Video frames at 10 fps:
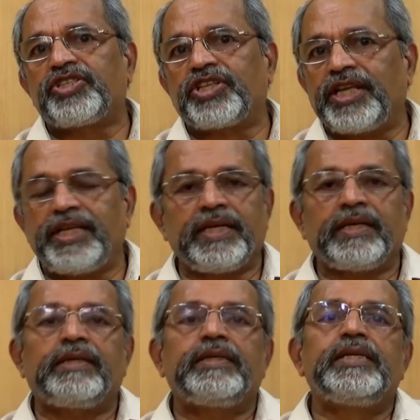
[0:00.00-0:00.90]
training
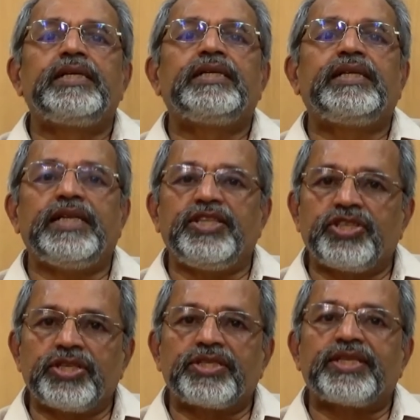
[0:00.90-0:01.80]

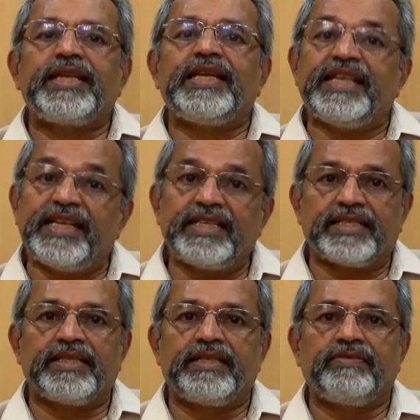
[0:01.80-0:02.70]
teachers and
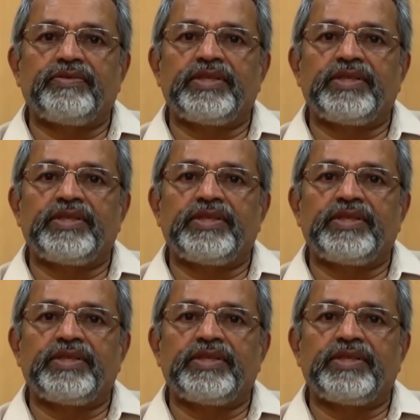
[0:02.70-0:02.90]
leaders